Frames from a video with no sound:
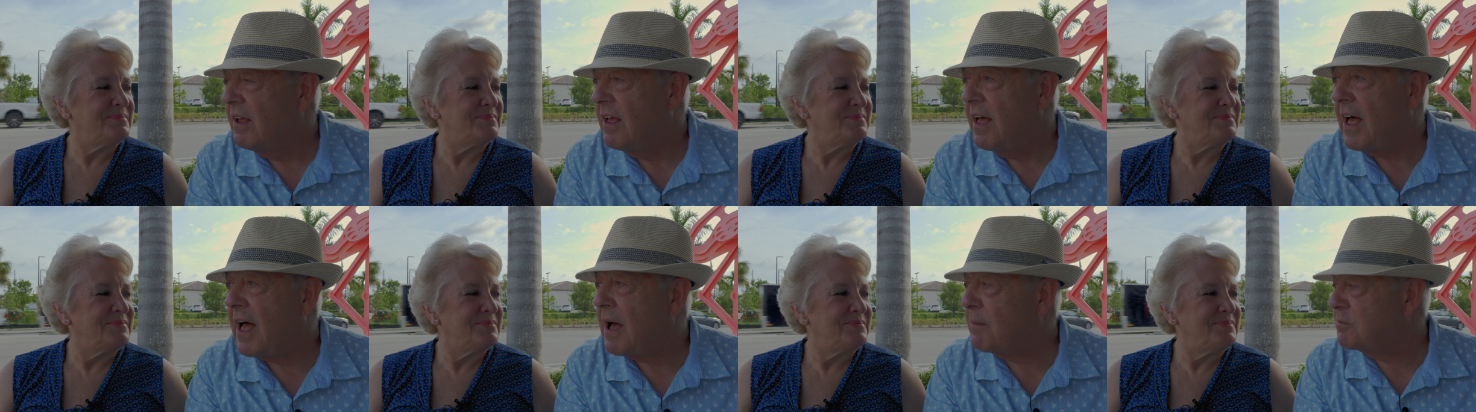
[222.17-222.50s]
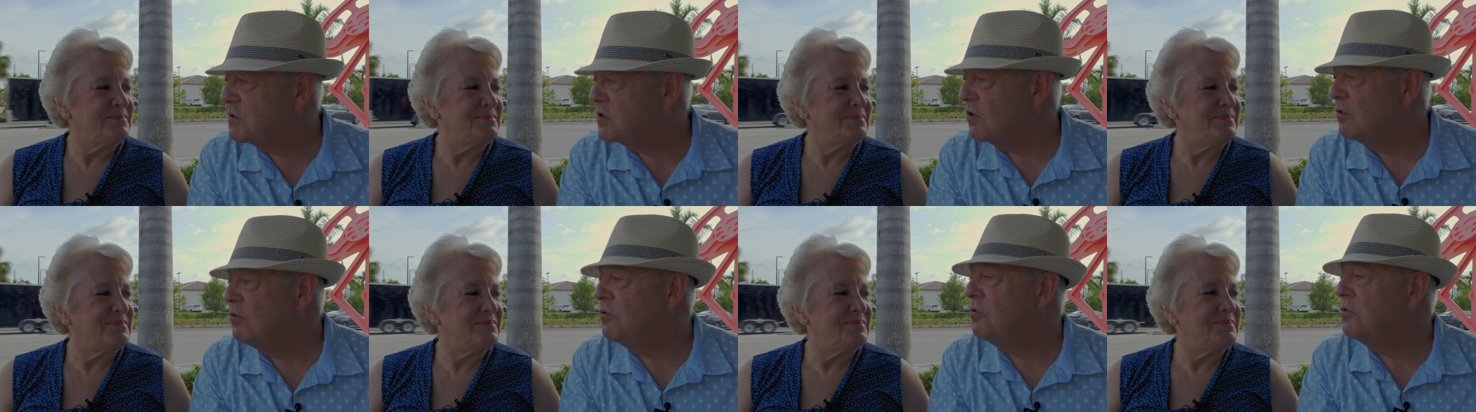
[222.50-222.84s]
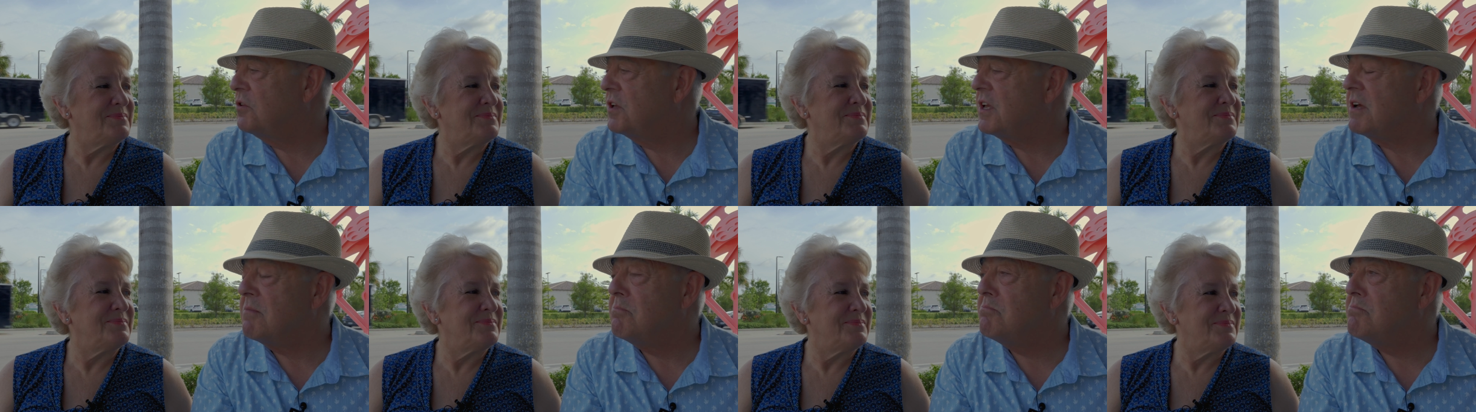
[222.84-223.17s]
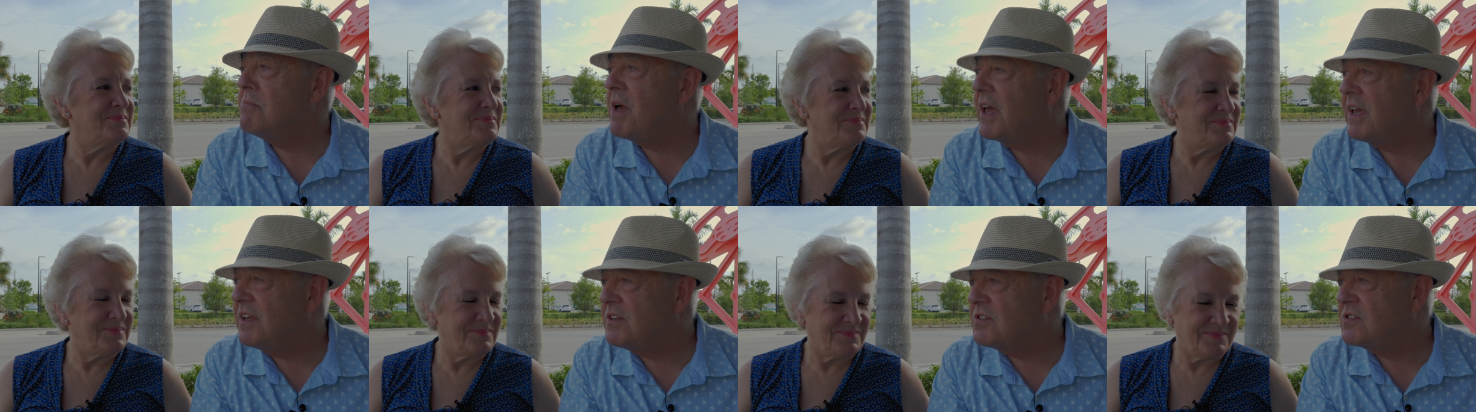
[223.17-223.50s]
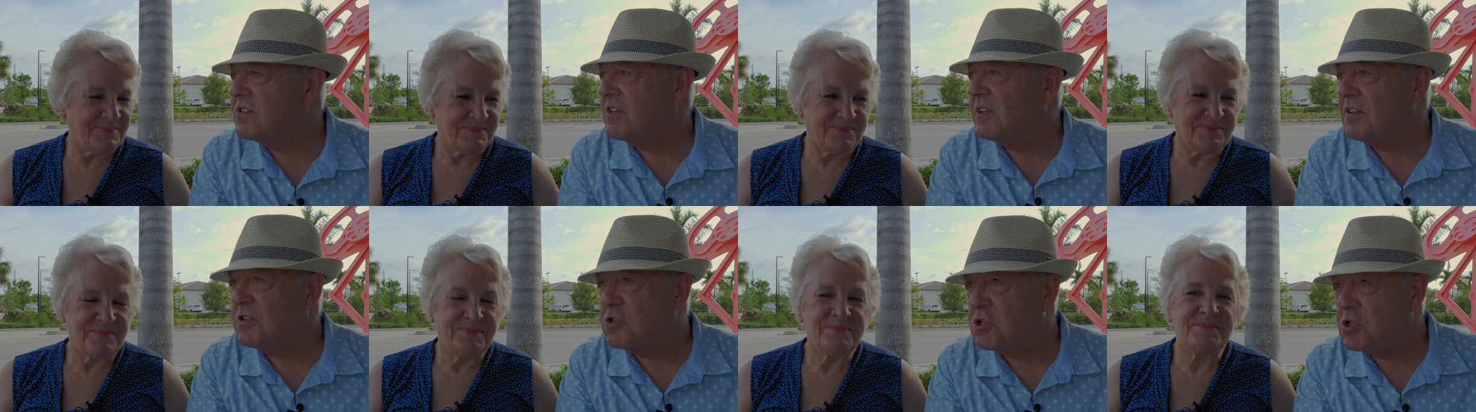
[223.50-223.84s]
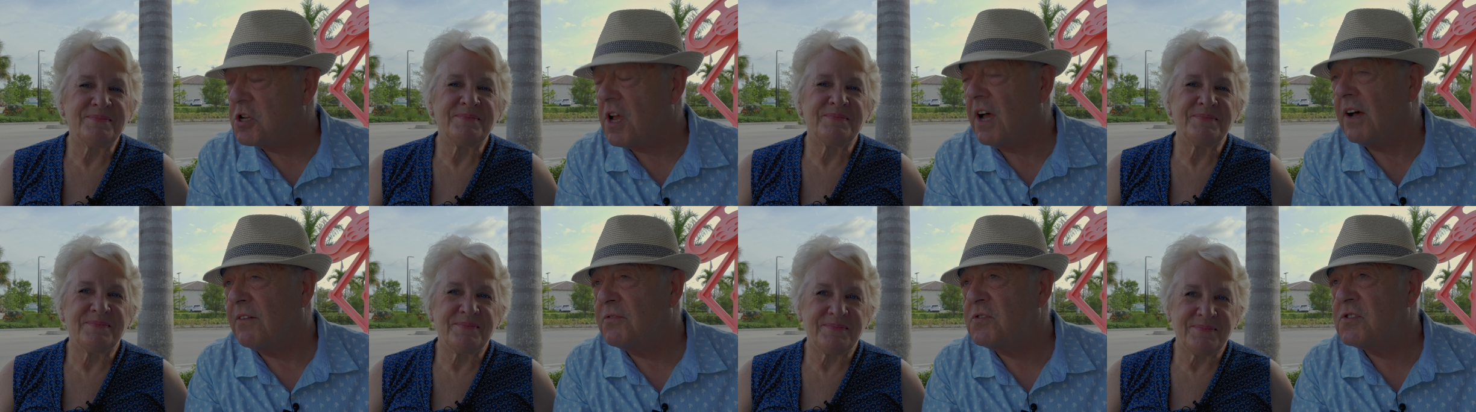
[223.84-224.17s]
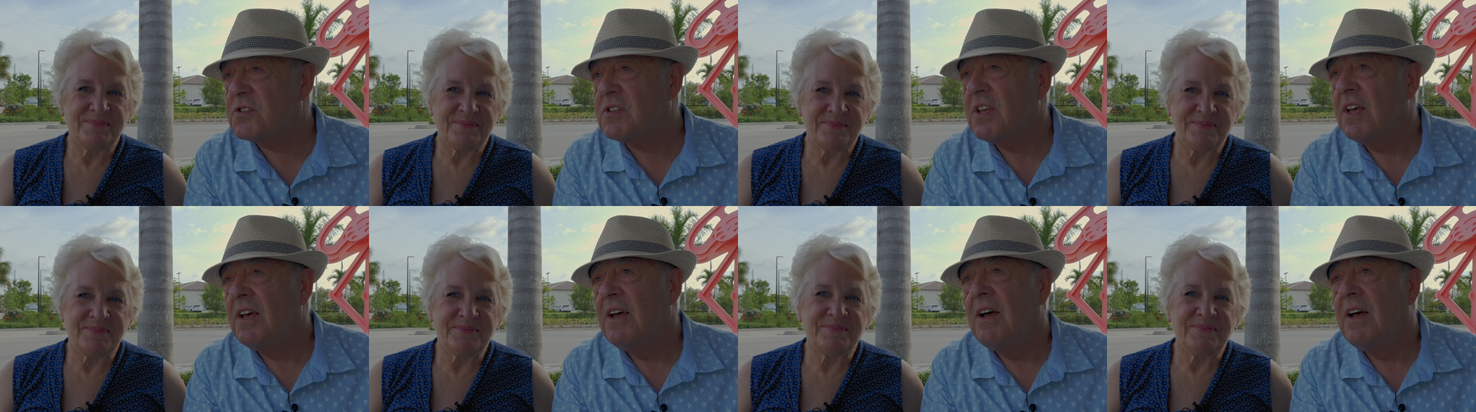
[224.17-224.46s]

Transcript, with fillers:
Speaker 1: absolutely amazing chefs.